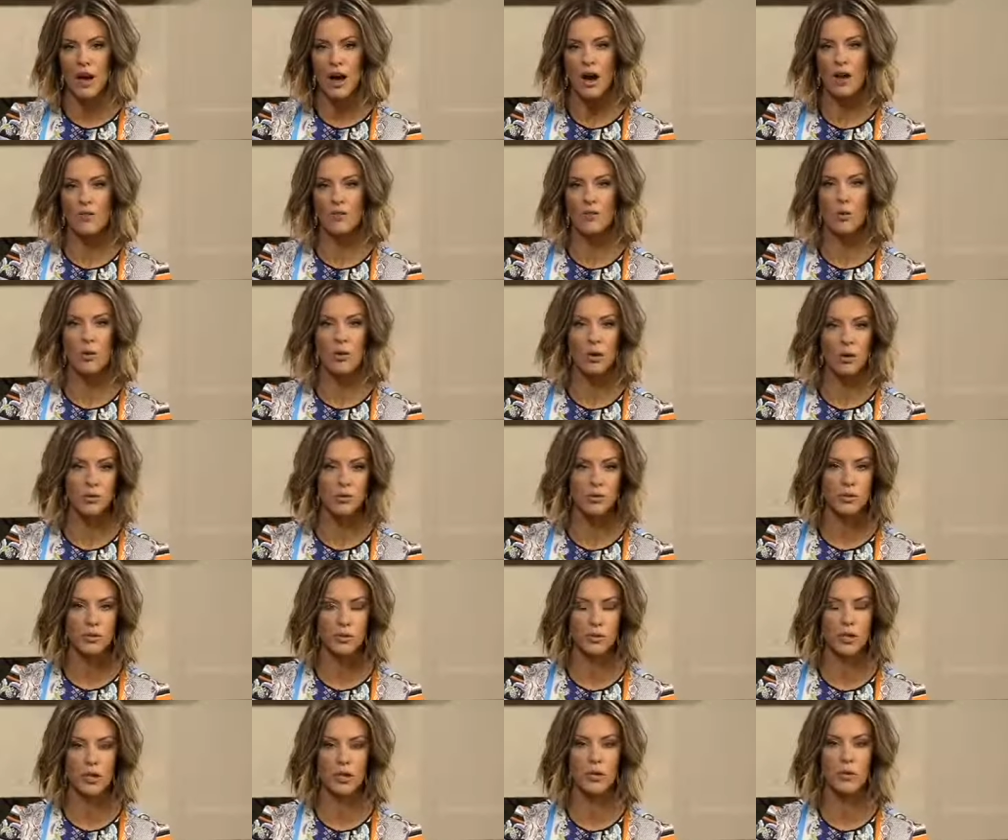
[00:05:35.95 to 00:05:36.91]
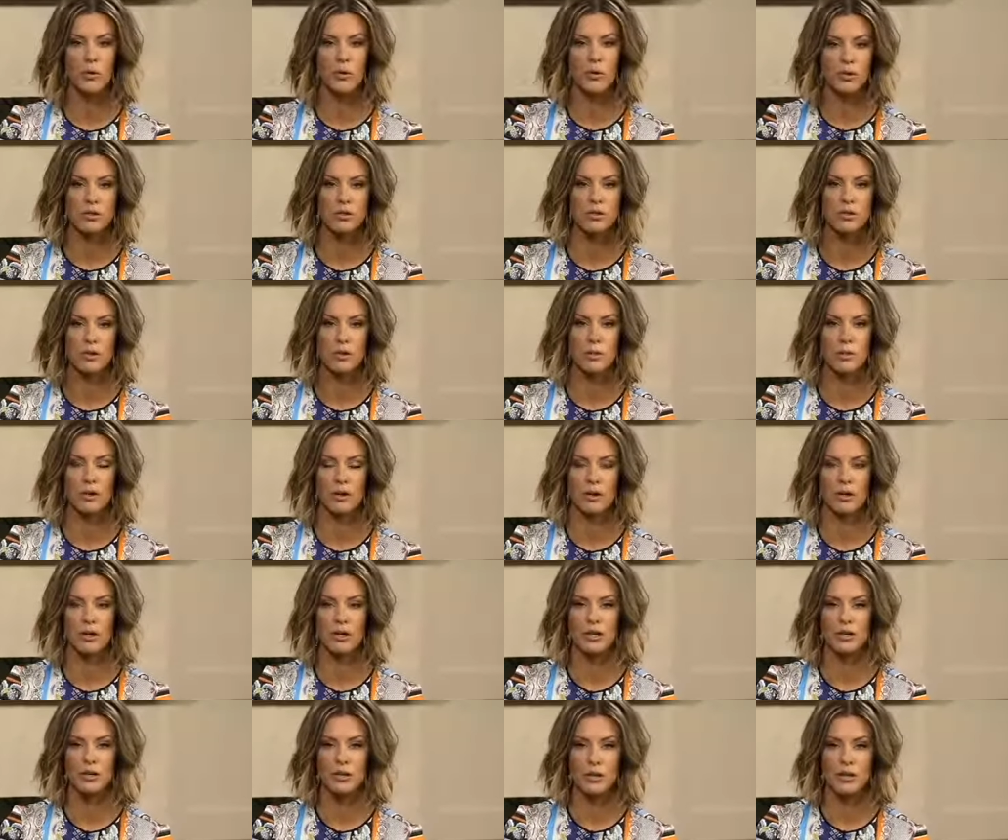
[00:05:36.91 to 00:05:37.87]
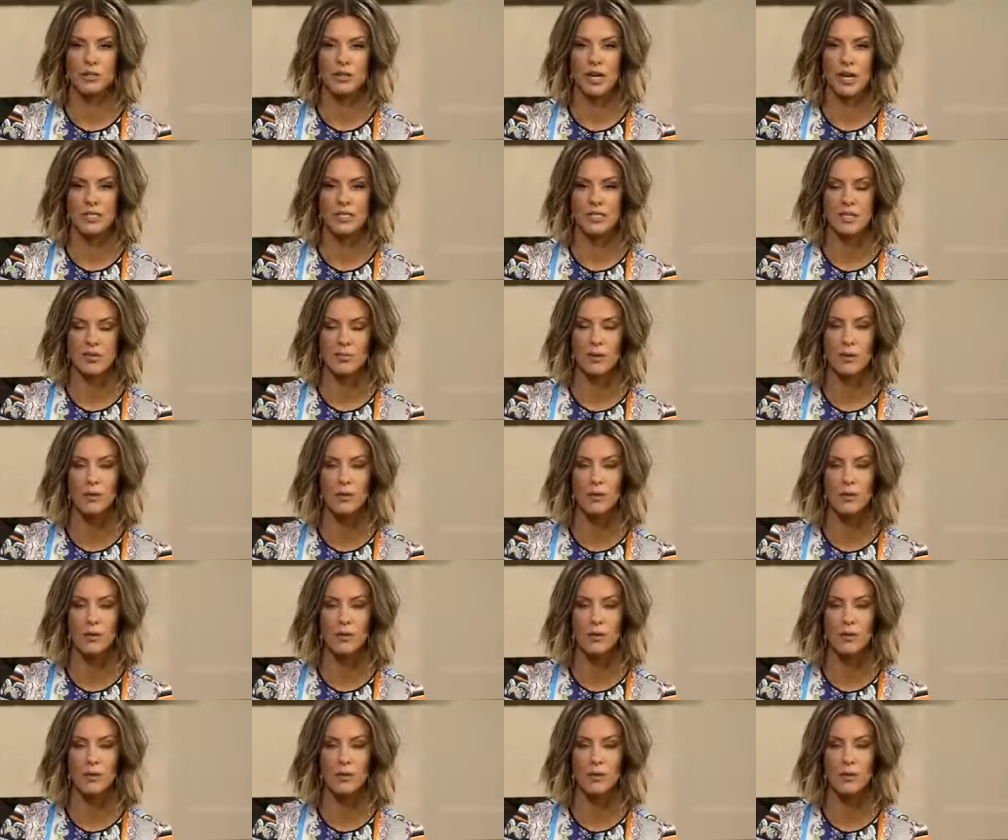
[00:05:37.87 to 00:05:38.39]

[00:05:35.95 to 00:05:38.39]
of a horrible tornado tornado or storm here in North Texas.